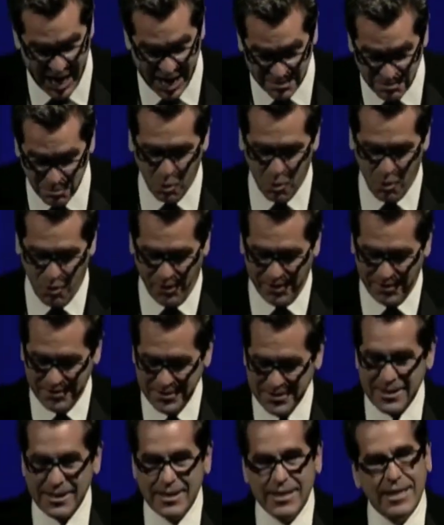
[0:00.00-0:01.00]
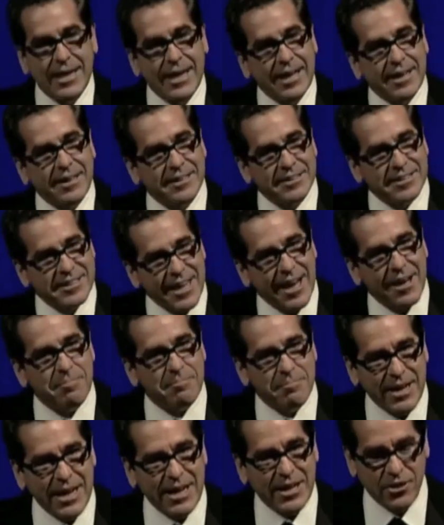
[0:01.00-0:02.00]
more does not
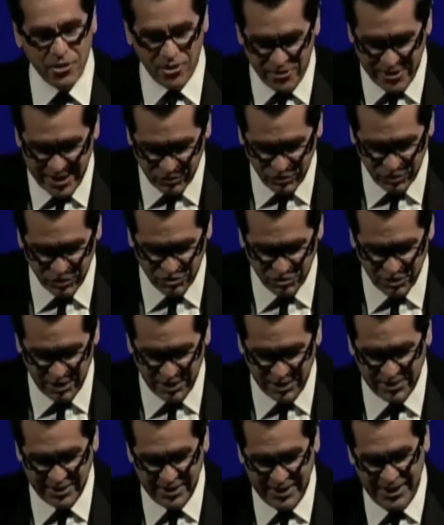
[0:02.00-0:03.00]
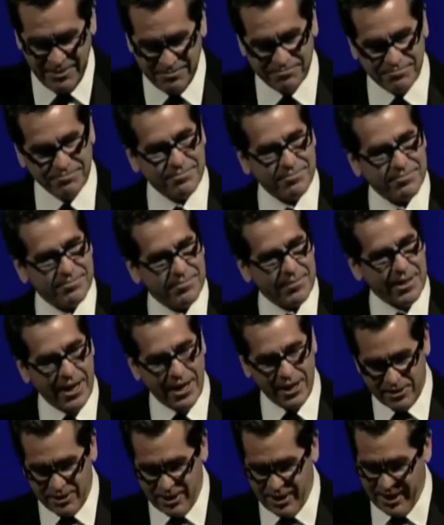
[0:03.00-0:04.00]
mean you're necessarily
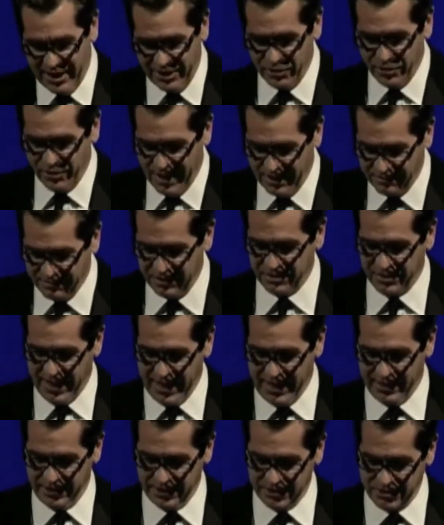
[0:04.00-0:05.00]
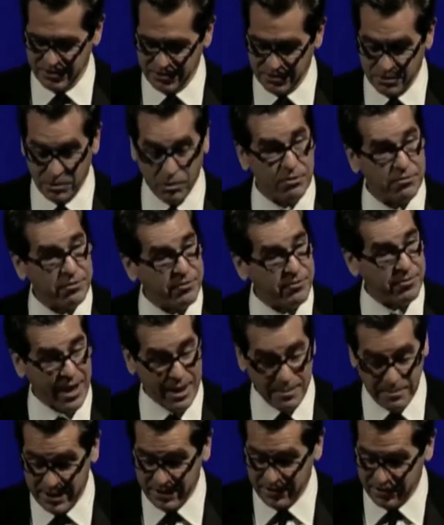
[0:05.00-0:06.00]
inclined or have the talent, or for that
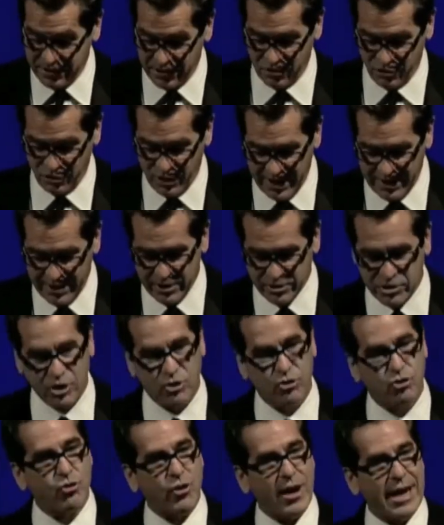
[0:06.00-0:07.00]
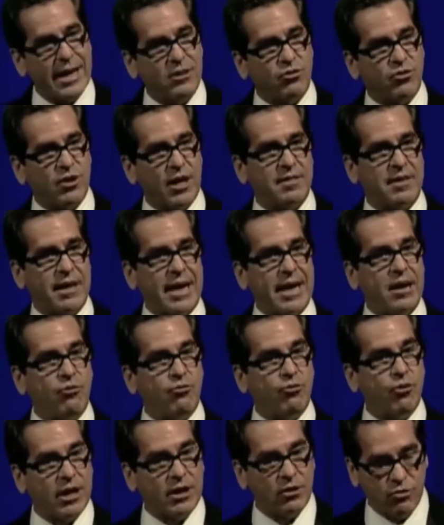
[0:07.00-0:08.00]
matter, the desire to translate the
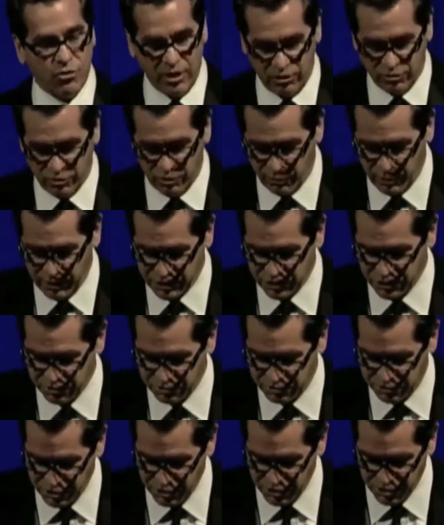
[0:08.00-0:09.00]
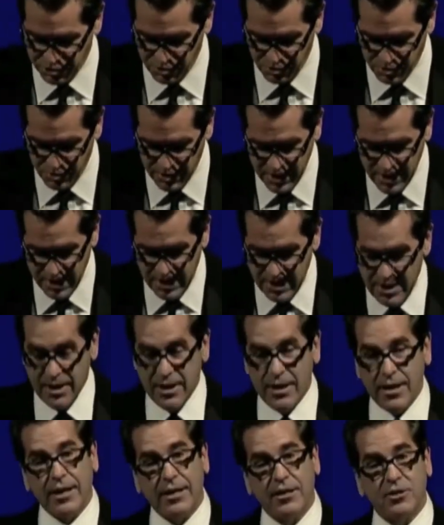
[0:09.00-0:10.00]
intricacies of what you do
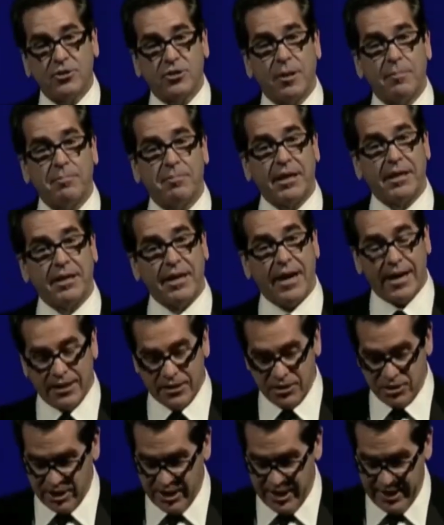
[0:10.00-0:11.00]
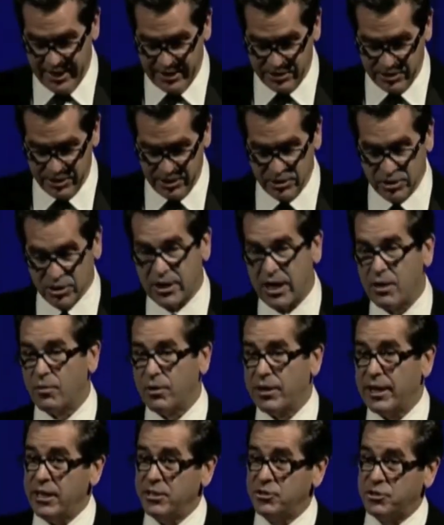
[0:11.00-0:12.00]
into something non scientists can
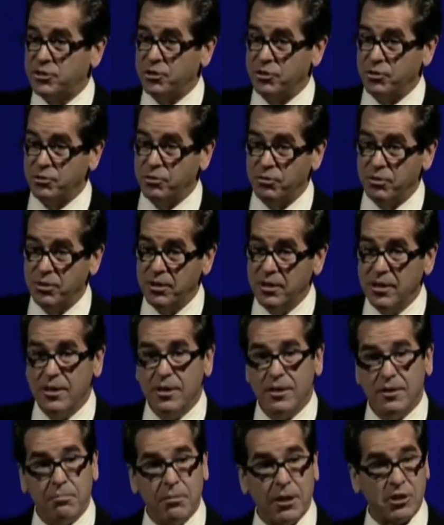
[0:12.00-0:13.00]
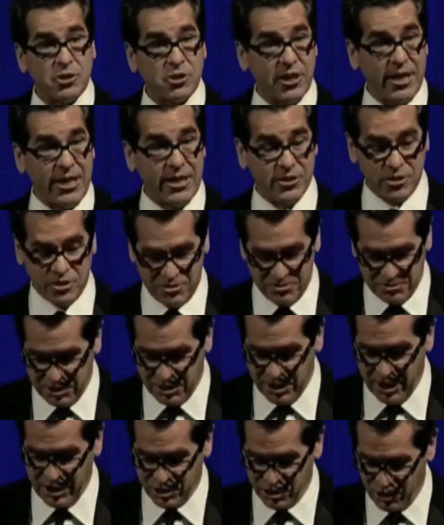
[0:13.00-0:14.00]
relate to, much less
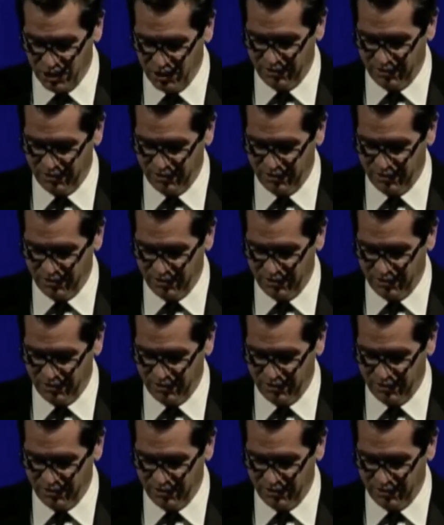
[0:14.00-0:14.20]
gush over.